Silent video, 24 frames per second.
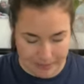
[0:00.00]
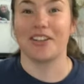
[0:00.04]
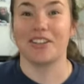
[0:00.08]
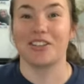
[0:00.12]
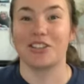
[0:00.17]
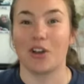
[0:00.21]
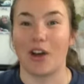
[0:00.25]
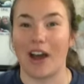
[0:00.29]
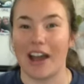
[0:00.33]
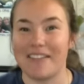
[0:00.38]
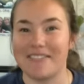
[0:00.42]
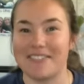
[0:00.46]

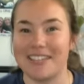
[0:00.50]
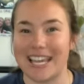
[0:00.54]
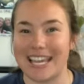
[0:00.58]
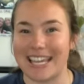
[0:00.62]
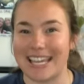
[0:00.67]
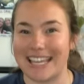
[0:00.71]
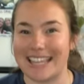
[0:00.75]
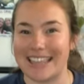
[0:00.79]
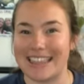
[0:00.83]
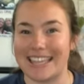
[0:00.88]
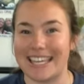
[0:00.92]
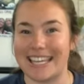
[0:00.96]
So I've
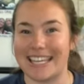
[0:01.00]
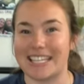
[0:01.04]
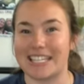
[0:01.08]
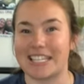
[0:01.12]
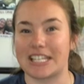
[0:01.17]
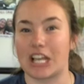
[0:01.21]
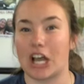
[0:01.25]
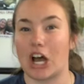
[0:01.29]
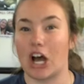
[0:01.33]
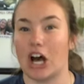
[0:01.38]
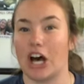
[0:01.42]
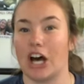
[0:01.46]
taken
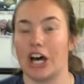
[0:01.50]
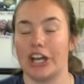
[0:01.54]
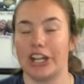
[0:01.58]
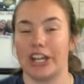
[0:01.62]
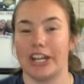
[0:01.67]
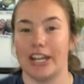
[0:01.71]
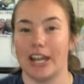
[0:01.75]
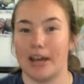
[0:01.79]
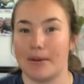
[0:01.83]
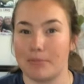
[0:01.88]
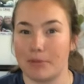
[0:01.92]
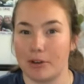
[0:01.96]
this on a
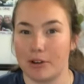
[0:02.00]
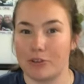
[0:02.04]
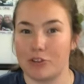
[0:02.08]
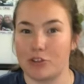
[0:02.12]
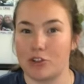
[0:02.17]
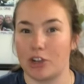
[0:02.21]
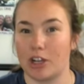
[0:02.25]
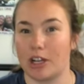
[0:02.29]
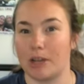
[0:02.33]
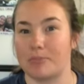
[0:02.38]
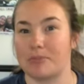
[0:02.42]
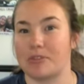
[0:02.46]
number of
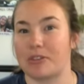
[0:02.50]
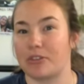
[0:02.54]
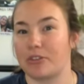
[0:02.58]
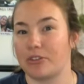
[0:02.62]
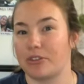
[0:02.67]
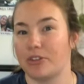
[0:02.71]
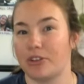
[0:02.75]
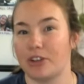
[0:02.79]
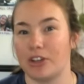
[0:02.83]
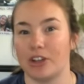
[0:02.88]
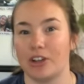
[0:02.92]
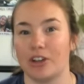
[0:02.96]
trips
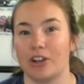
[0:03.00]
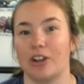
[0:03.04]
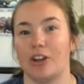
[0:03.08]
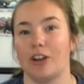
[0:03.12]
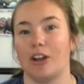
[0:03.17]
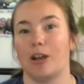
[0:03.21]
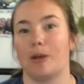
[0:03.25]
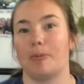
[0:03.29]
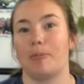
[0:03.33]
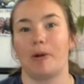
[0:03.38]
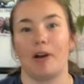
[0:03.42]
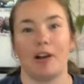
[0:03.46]
through
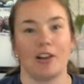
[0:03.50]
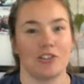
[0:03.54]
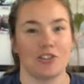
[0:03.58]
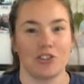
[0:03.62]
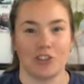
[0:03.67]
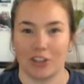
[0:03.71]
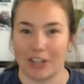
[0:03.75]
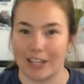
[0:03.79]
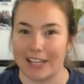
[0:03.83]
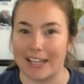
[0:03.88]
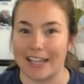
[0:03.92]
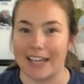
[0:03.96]
Europe,
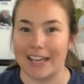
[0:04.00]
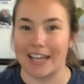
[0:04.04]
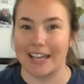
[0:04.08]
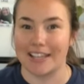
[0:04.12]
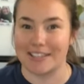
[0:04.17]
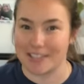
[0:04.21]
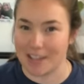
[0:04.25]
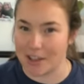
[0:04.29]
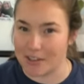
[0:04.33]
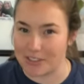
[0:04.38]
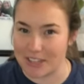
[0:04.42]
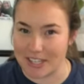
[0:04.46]
Australia,
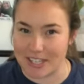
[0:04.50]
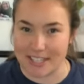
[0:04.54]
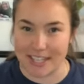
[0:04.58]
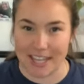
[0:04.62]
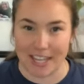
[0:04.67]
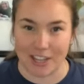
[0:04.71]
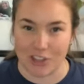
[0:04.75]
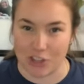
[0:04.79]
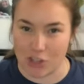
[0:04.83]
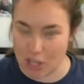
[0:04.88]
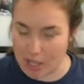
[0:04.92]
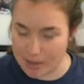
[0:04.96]
Southeast
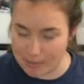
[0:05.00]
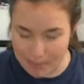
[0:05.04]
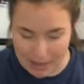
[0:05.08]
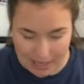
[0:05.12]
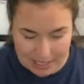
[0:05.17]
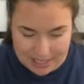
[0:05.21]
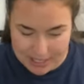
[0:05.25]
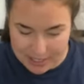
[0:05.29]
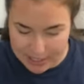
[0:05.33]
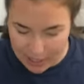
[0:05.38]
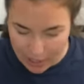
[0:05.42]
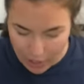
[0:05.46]
Asia,
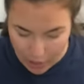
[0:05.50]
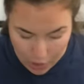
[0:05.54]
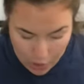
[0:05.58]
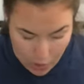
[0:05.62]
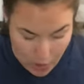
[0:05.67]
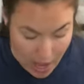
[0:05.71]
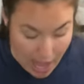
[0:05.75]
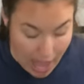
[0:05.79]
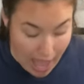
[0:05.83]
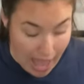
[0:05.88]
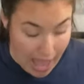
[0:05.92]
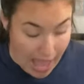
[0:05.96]

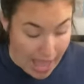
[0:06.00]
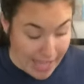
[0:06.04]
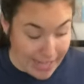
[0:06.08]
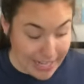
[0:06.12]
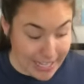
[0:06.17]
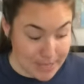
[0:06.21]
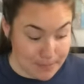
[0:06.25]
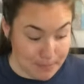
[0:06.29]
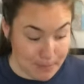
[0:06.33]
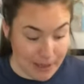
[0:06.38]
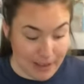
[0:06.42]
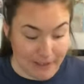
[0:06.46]
Mexico, and
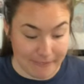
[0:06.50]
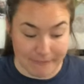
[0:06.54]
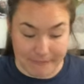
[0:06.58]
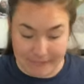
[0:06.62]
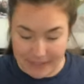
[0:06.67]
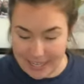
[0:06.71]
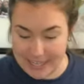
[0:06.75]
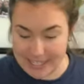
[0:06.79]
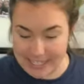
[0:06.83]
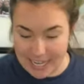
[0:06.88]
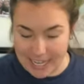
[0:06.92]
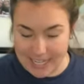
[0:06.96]
it's been
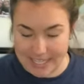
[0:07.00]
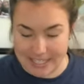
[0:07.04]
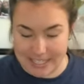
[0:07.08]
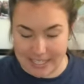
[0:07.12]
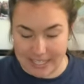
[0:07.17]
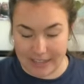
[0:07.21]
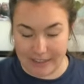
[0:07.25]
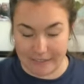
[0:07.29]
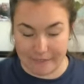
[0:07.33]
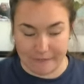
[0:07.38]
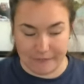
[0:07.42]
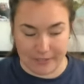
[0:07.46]

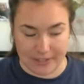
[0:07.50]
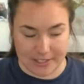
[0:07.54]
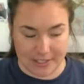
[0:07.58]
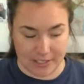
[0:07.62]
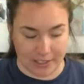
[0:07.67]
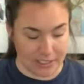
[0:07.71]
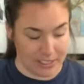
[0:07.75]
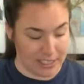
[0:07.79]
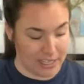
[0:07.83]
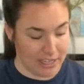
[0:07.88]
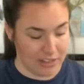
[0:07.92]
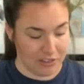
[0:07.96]
fantastic. It fits
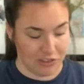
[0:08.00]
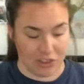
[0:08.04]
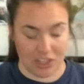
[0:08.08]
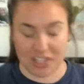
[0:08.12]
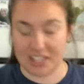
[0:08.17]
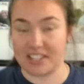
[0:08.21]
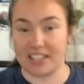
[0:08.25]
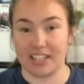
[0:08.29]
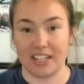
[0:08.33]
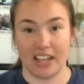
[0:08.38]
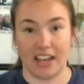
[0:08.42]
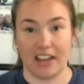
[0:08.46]
on
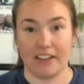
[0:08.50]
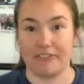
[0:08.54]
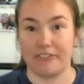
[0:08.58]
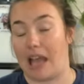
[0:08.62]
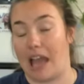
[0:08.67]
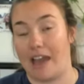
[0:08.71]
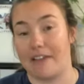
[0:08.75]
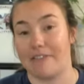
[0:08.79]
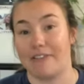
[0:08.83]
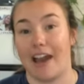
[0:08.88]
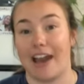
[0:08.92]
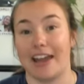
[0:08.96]
just enough.
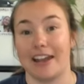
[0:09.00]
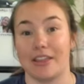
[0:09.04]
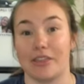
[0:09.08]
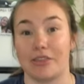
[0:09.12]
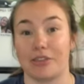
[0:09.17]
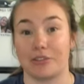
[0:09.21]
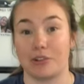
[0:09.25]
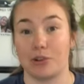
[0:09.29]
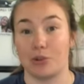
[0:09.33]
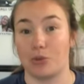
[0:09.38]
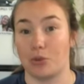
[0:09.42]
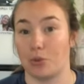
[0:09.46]
I've had it
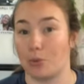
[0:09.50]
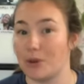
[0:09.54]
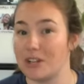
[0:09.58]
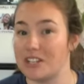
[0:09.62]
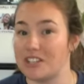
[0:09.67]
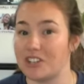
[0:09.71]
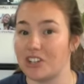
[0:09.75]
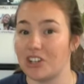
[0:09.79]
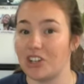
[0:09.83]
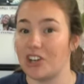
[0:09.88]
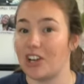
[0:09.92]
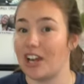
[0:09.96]
through the
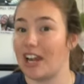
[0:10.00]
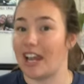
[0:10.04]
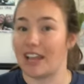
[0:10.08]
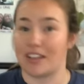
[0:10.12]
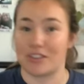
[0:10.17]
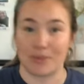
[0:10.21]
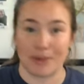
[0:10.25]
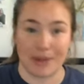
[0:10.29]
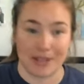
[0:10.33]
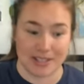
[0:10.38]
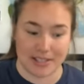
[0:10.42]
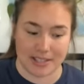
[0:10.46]
winter
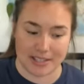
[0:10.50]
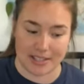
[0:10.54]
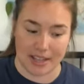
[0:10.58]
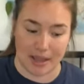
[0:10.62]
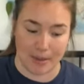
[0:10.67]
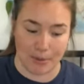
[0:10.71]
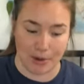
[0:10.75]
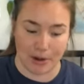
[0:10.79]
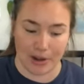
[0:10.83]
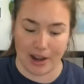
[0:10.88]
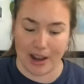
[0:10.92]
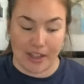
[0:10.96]
as well as the
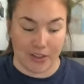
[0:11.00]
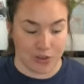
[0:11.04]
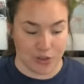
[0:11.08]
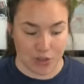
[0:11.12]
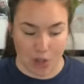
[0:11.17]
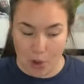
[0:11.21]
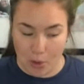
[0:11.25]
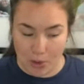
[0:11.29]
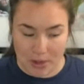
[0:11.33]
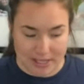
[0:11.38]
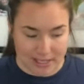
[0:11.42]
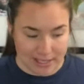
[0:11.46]
summer. There's
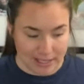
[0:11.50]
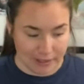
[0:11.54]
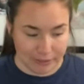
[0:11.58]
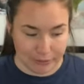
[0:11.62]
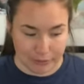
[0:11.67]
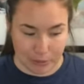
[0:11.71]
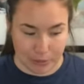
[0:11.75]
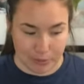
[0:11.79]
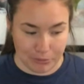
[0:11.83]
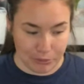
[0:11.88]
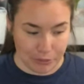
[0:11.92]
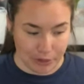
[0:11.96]
always
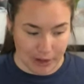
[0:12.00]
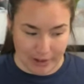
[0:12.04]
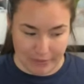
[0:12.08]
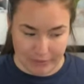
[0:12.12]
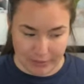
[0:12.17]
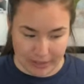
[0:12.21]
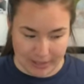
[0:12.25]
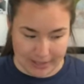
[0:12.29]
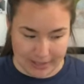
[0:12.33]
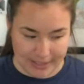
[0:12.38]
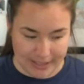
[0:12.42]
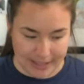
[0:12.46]
enough room for
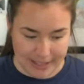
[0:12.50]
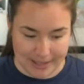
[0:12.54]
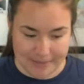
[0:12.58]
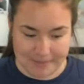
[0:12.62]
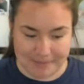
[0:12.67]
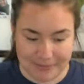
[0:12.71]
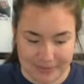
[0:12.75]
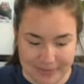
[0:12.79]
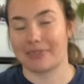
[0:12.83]
everything.